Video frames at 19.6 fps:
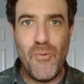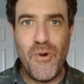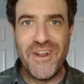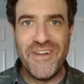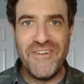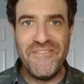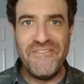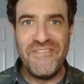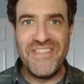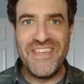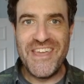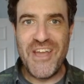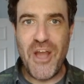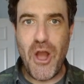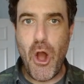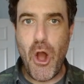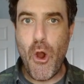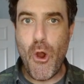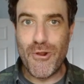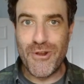One of the
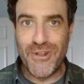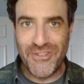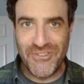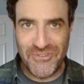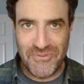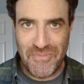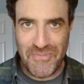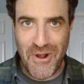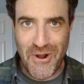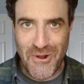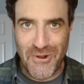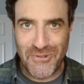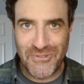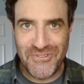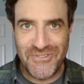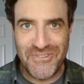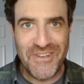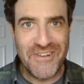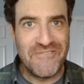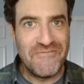hardest
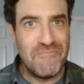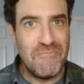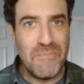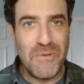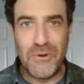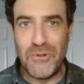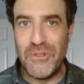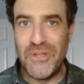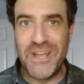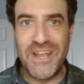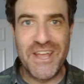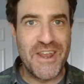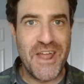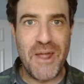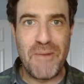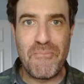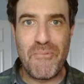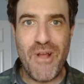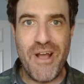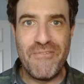parts of building a
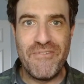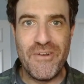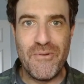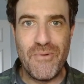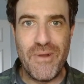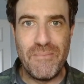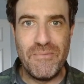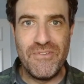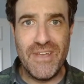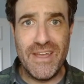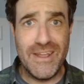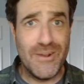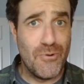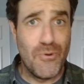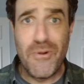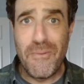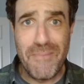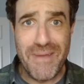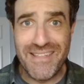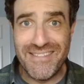nonprofit website
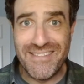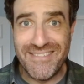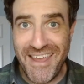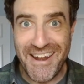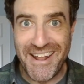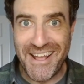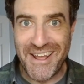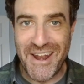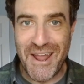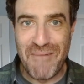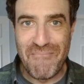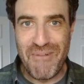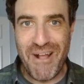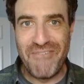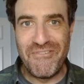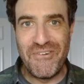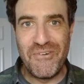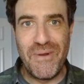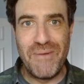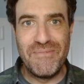or maintaining a
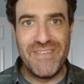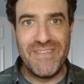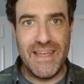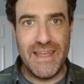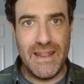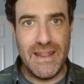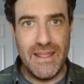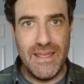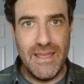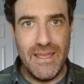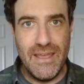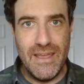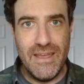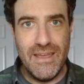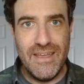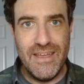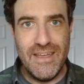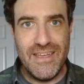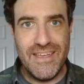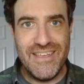nonprofit website
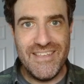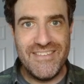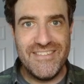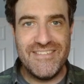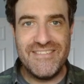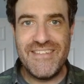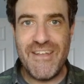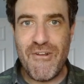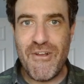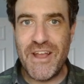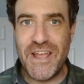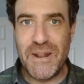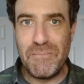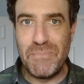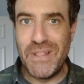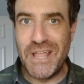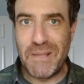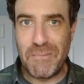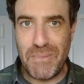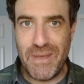is staring at a
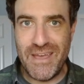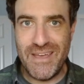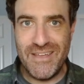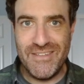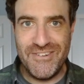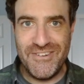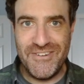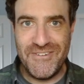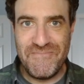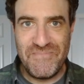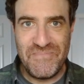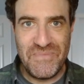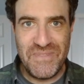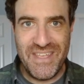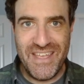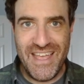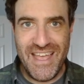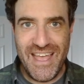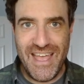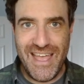blank page.
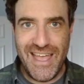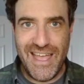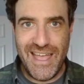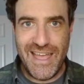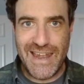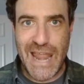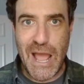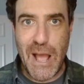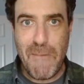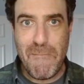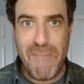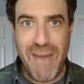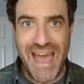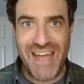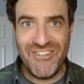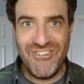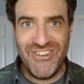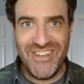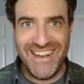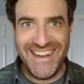Now,
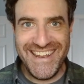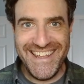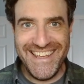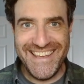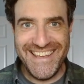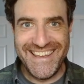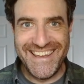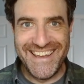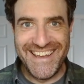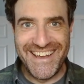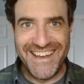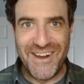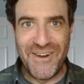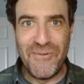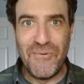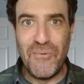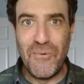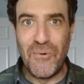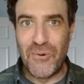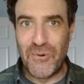imagine
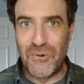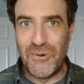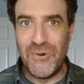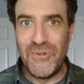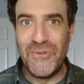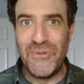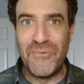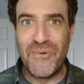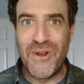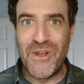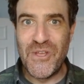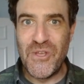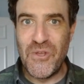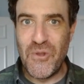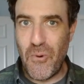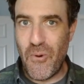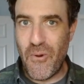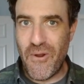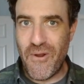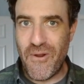a world where
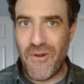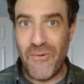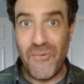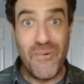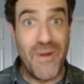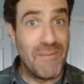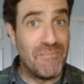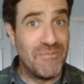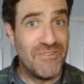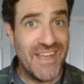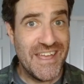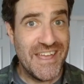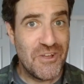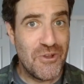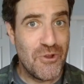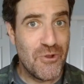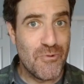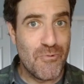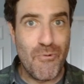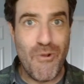your website
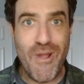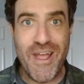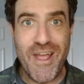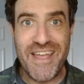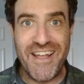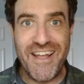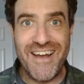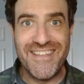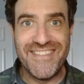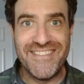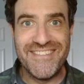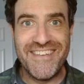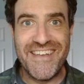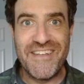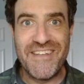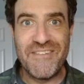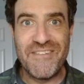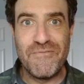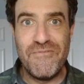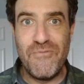could write
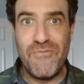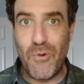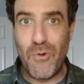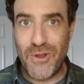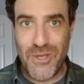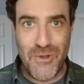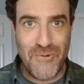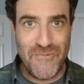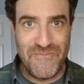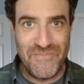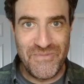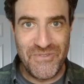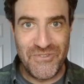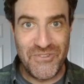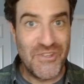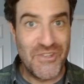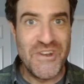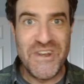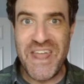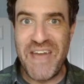content for you.
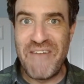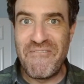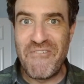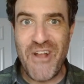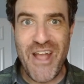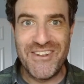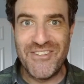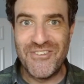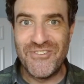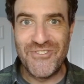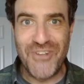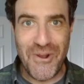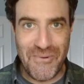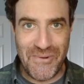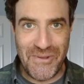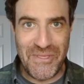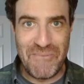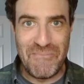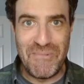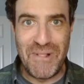So you never had to
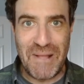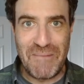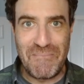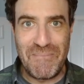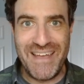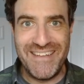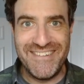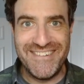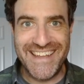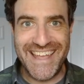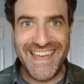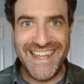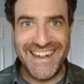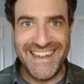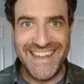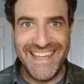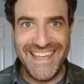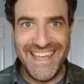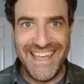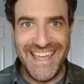start with a blank page
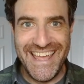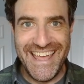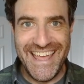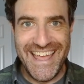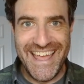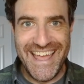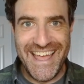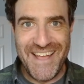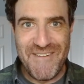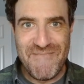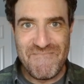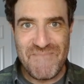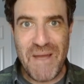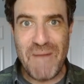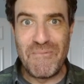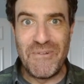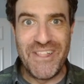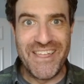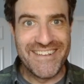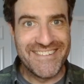again.
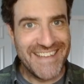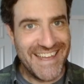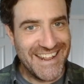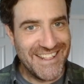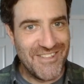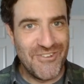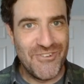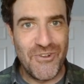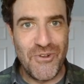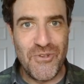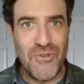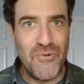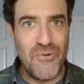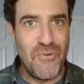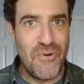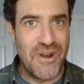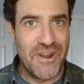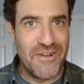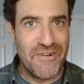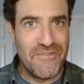I'm really excited to show you
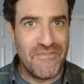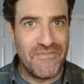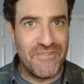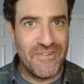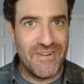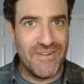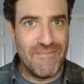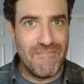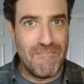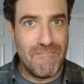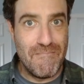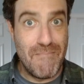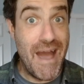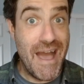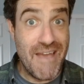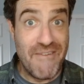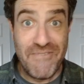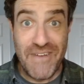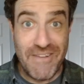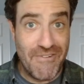one of
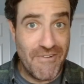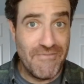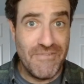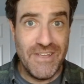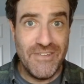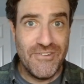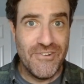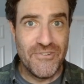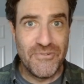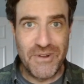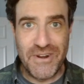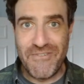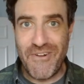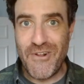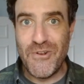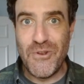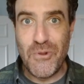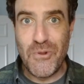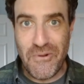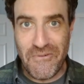my favorite features, one of
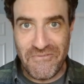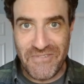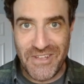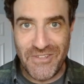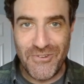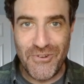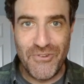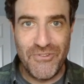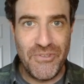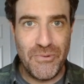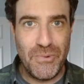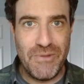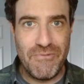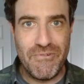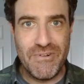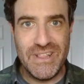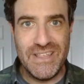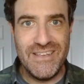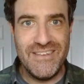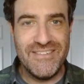our newer features that
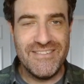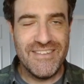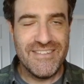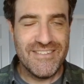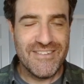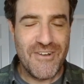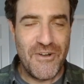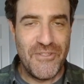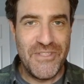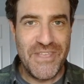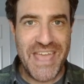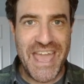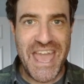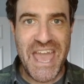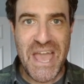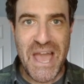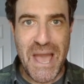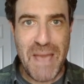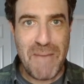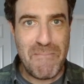we've released. It's called the
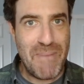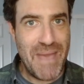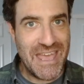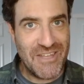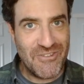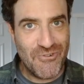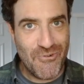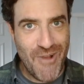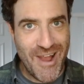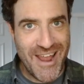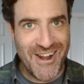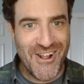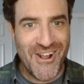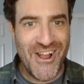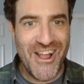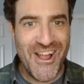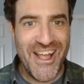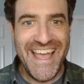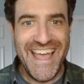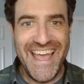AI Page
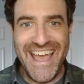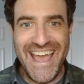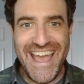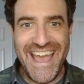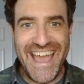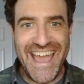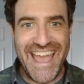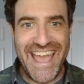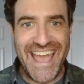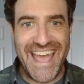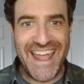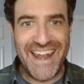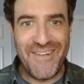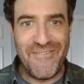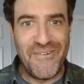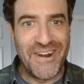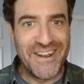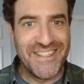Writer. And